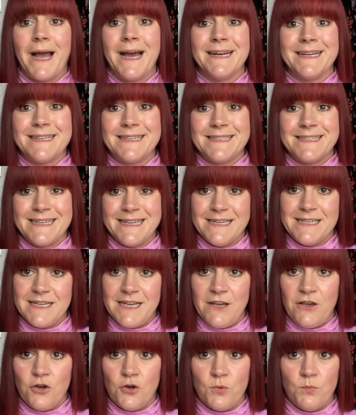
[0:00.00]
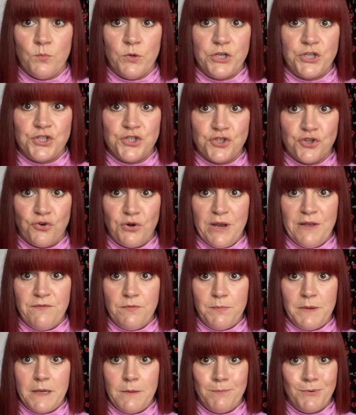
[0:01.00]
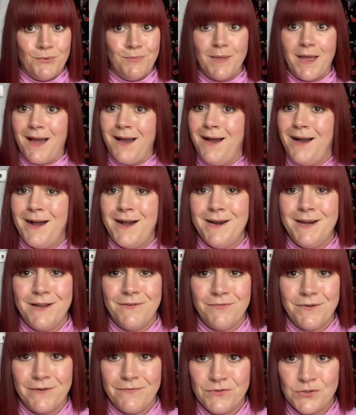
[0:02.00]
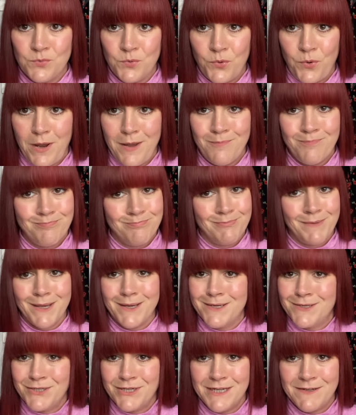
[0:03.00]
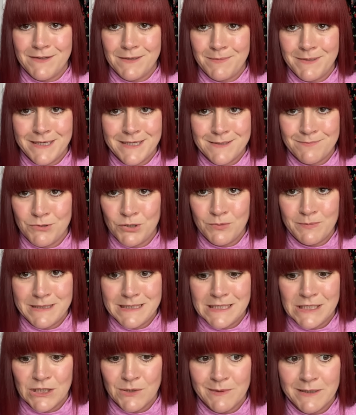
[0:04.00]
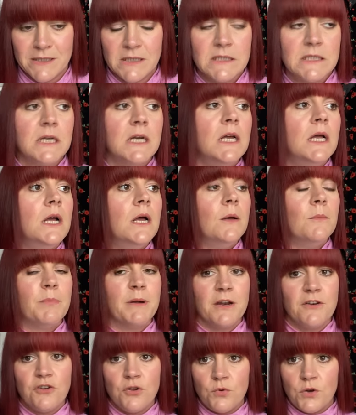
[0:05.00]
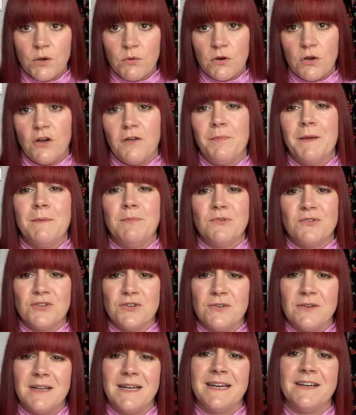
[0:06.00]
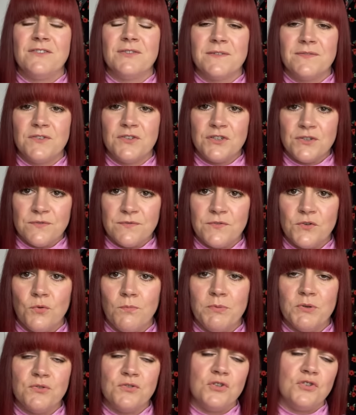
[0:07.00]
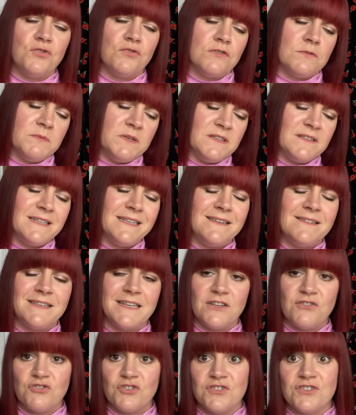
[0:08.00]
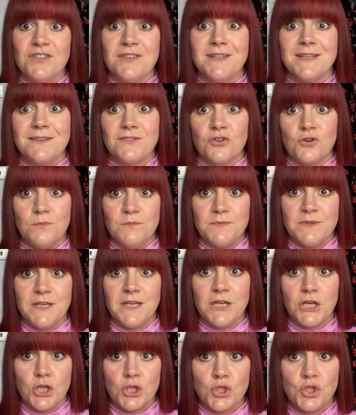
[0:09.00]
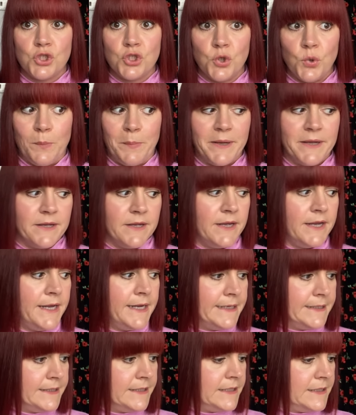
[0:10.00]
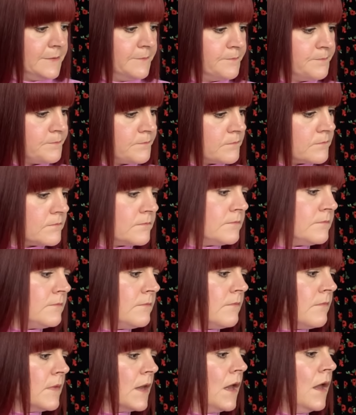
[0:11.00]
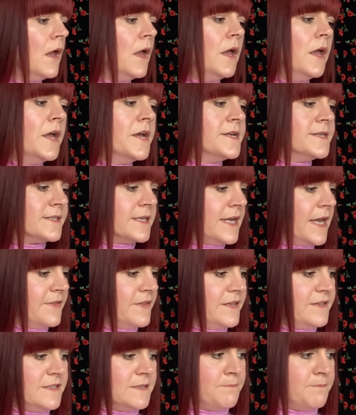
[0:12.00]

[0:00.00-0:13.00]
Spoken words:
and a CD cup, which is great for people. I never have to worry. I don't have the biggest boobies in the world. But I do know a lot of people don't like to have to do full bust adjustments, etc. So this comes in super handy. So yeah, this is